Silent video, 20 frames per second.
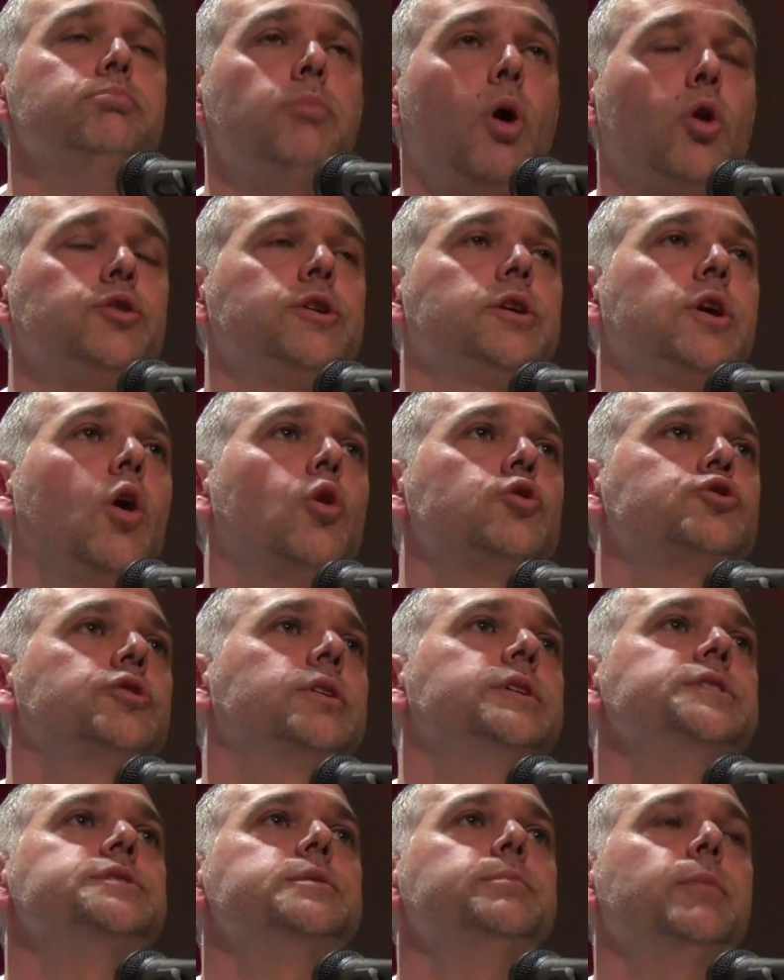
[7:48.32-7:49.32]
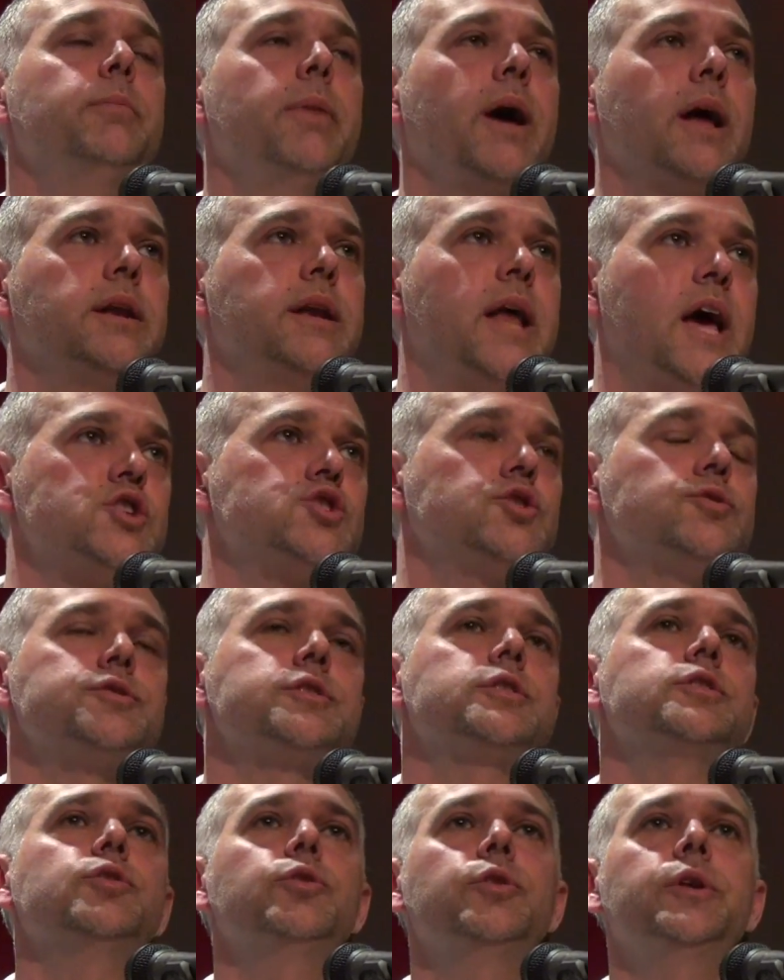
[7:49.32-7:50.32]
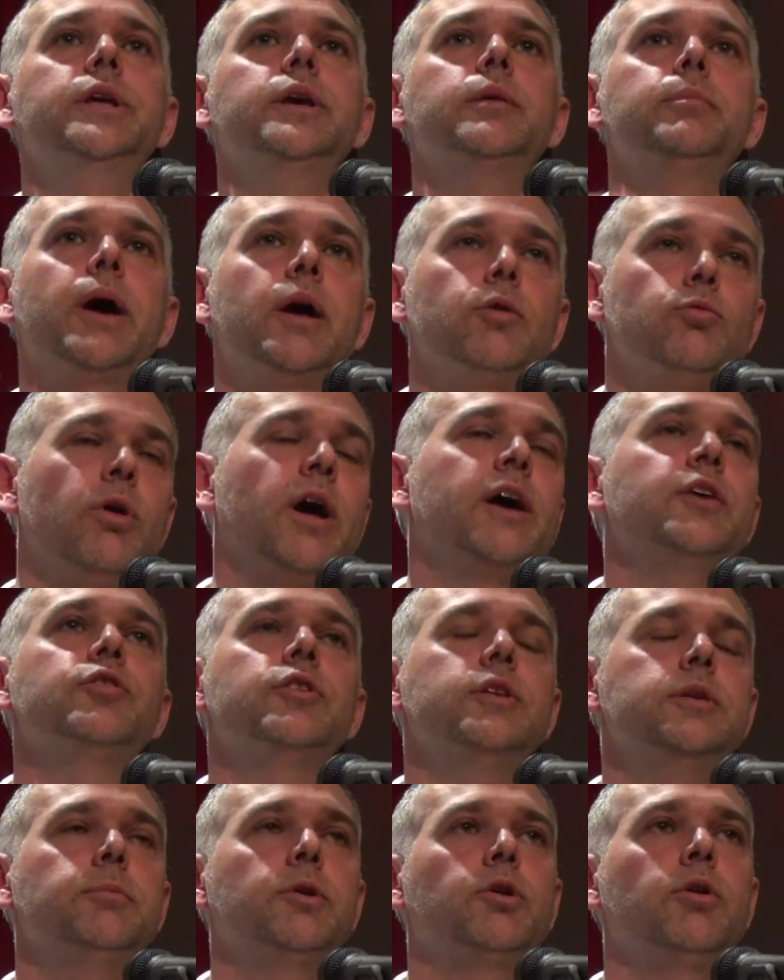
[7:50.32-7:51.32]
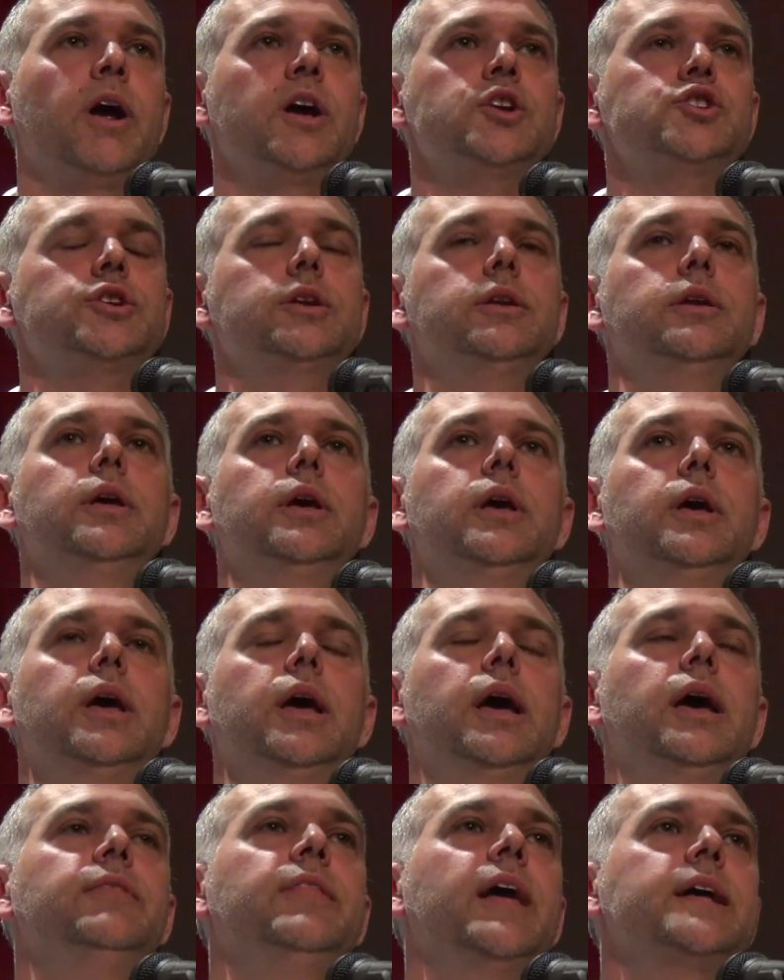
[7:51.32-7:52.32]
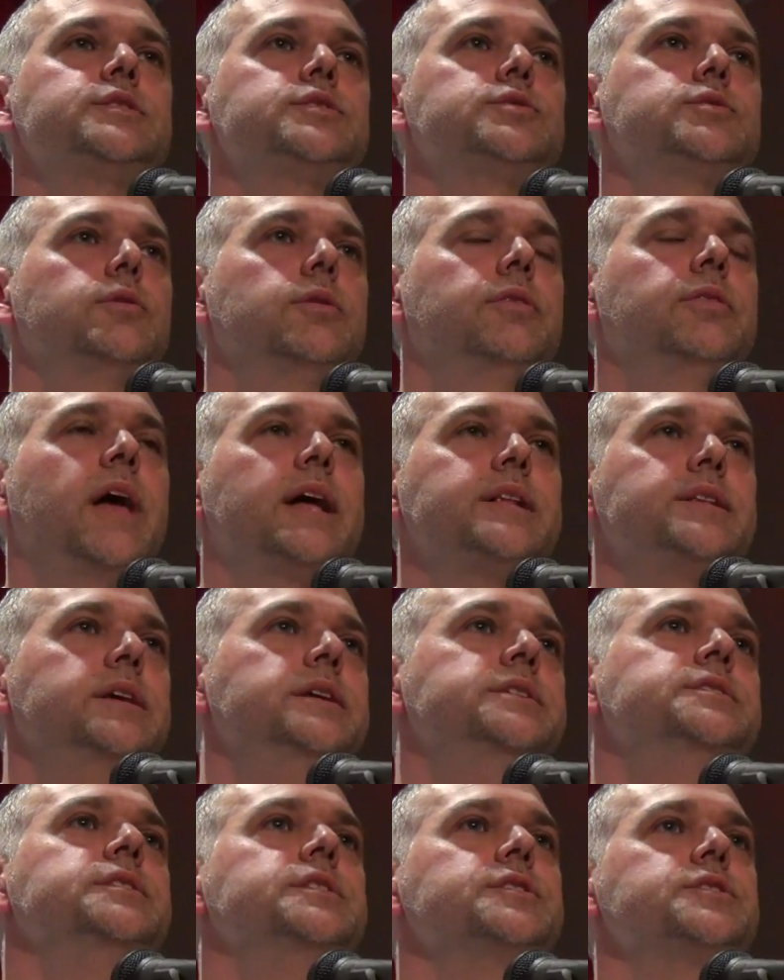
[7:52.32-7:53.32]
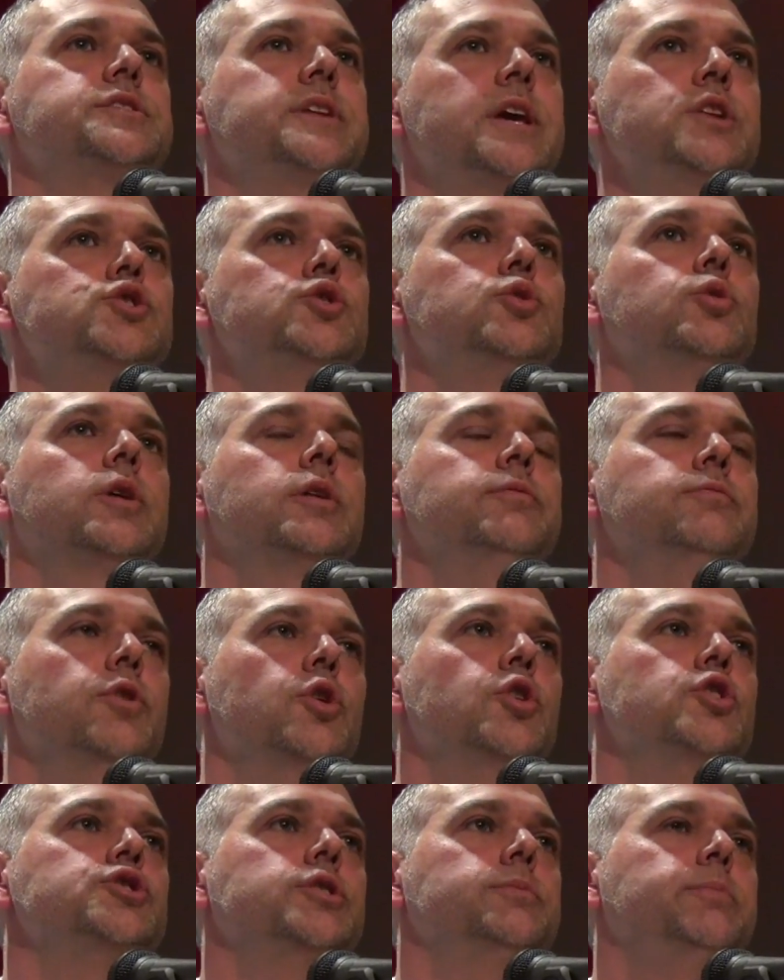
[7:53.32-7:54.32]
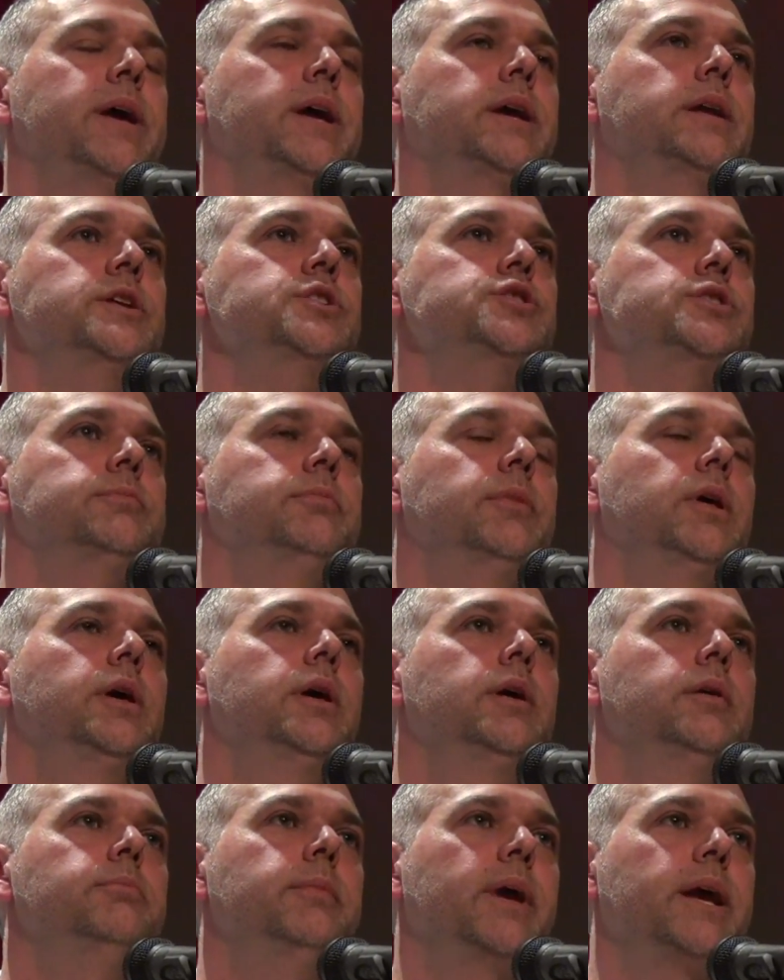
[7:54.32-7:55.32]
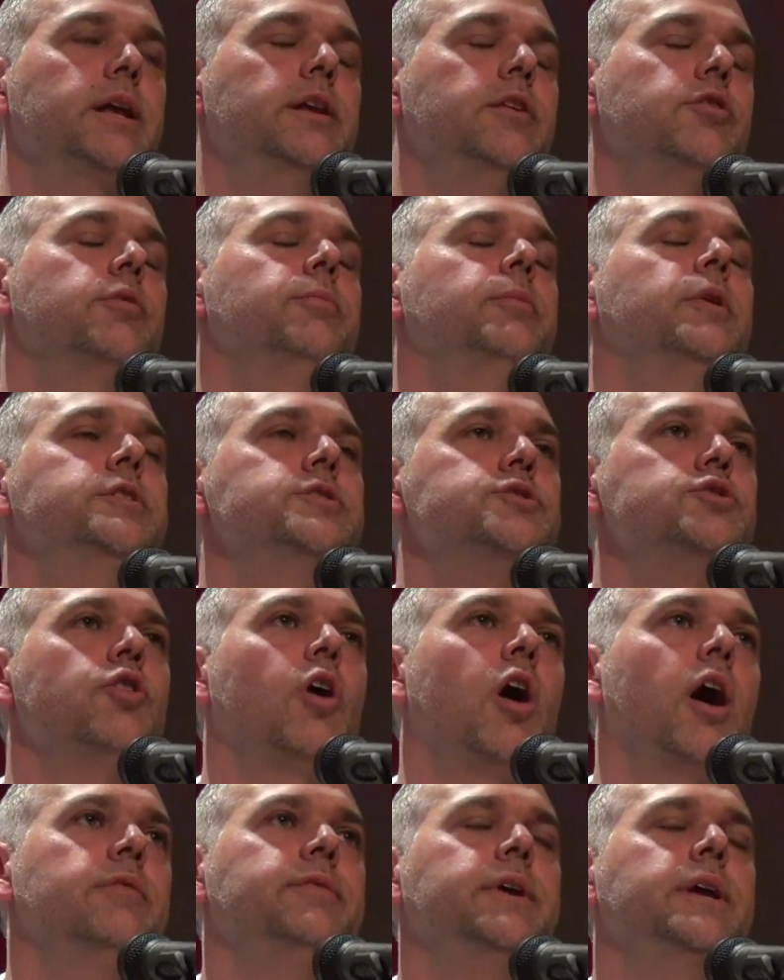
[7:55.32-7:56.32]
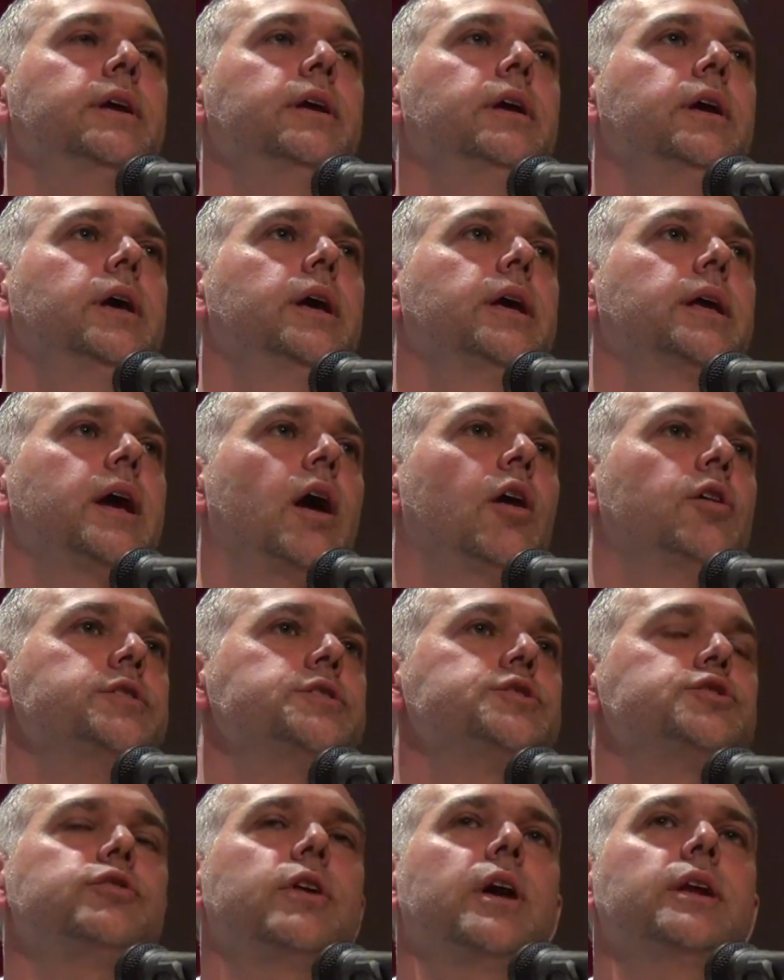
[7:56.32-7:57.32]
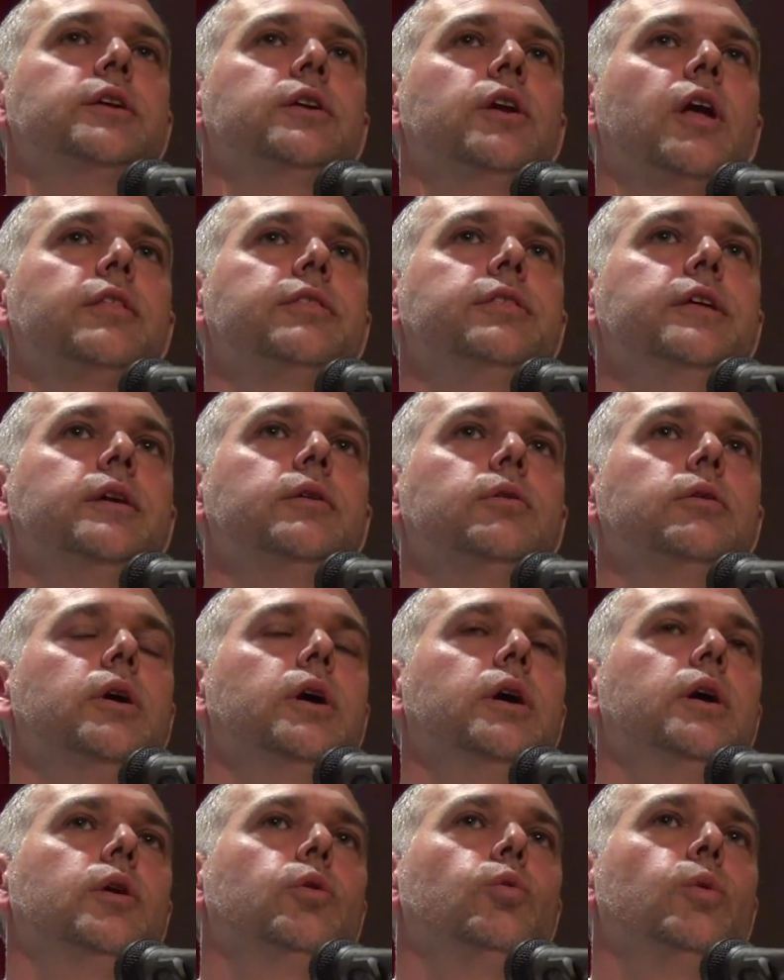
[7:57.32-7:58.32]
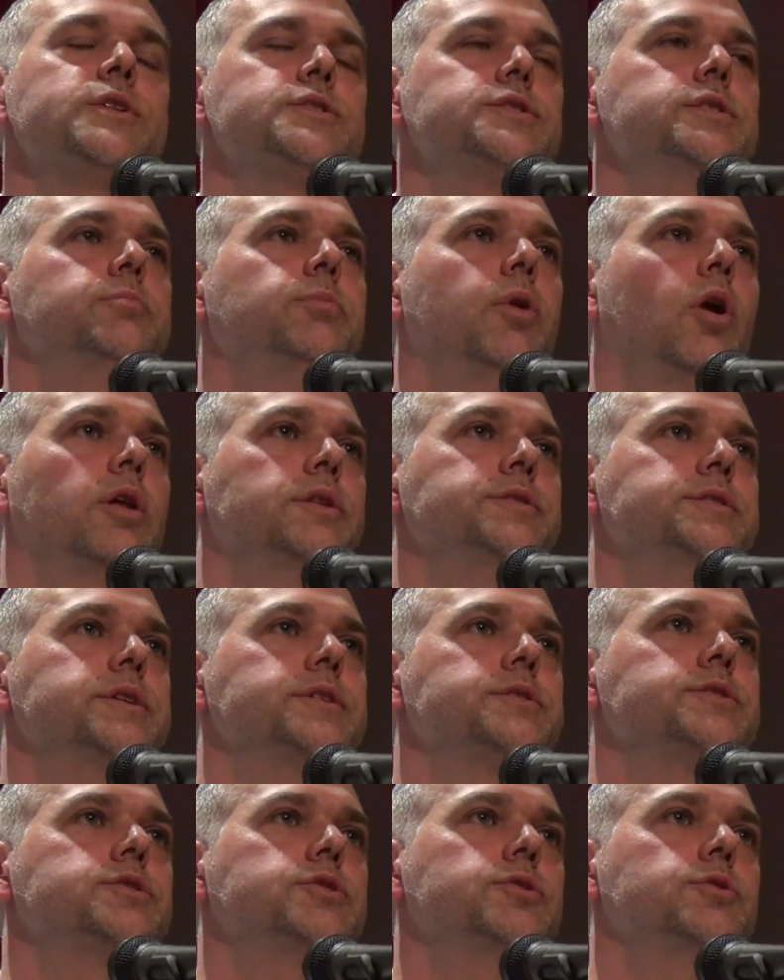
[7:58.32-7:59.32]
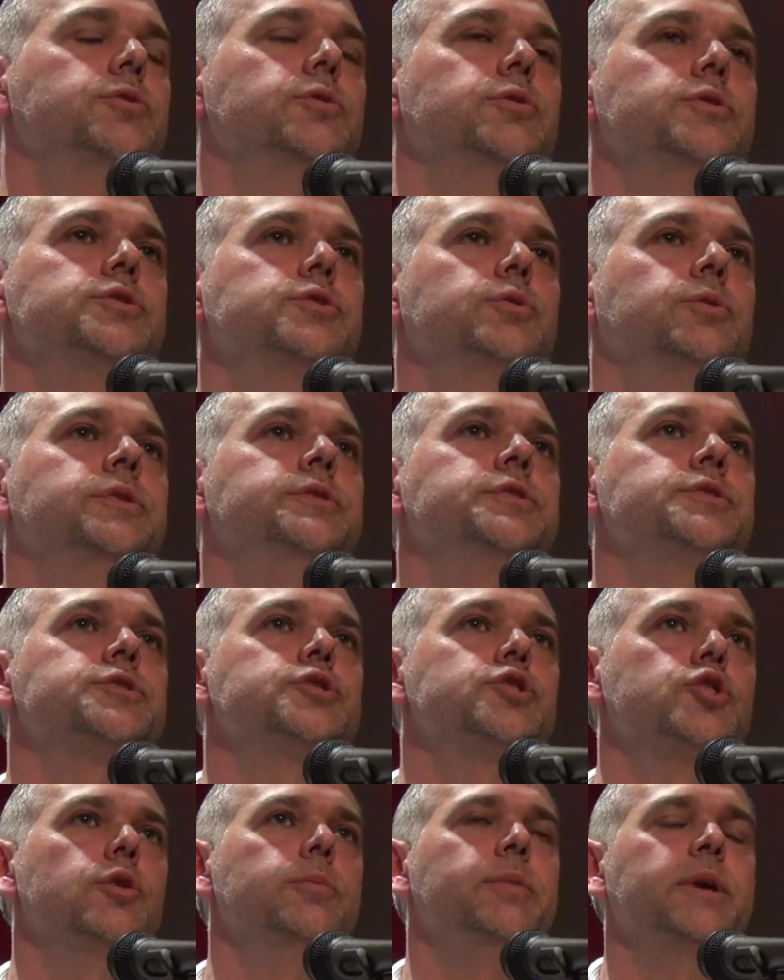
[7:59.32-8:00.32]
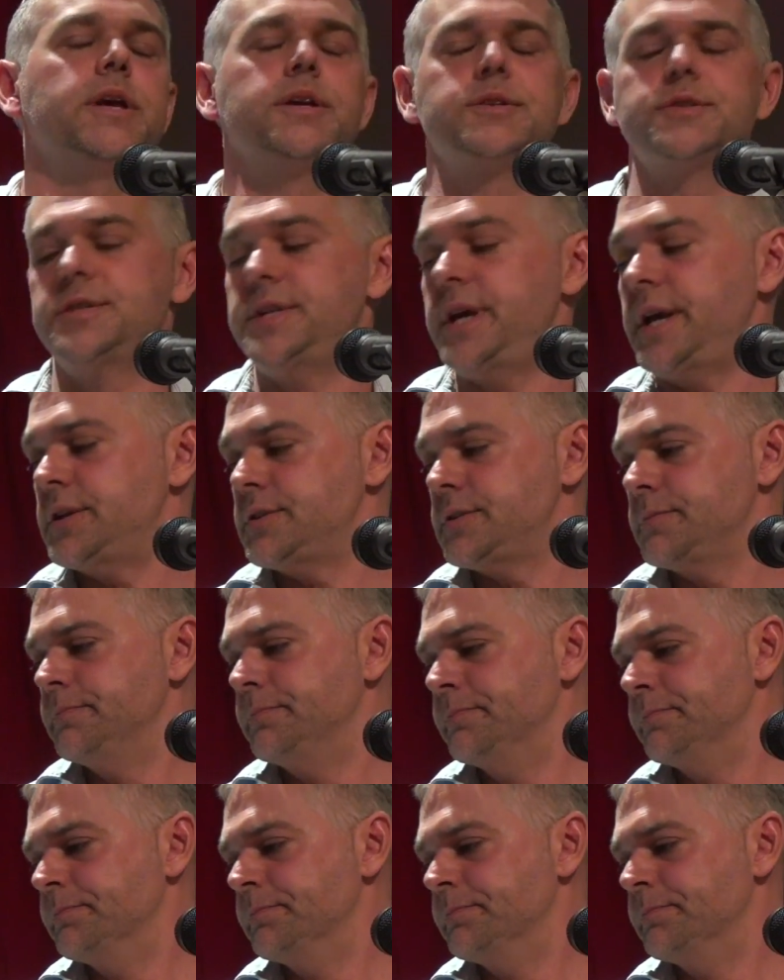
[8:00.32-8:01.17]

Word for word: multiculturalism, about national security, about race and immigration. And that is an essential conversion mechanism that is driving current Australia and, I think, Western politics to a disturbing extent.